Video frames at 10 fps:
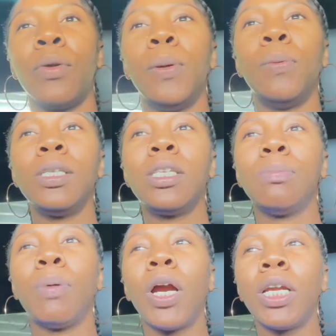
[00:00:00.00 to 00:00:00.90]
We went to
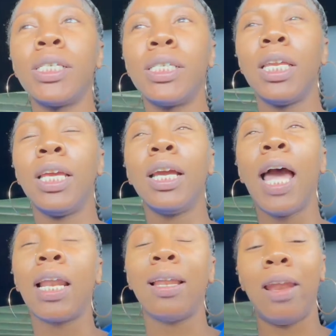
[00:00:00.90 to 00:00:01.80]
Party City and
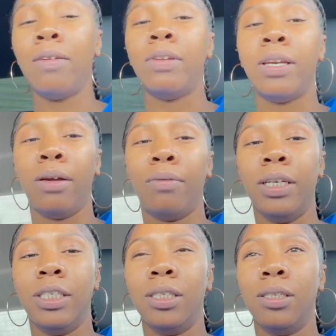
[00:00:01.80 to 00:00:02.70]
got a lot of the
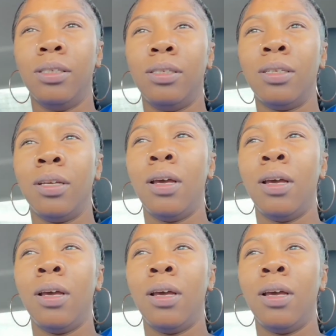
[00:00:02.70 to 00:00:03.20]
decorations.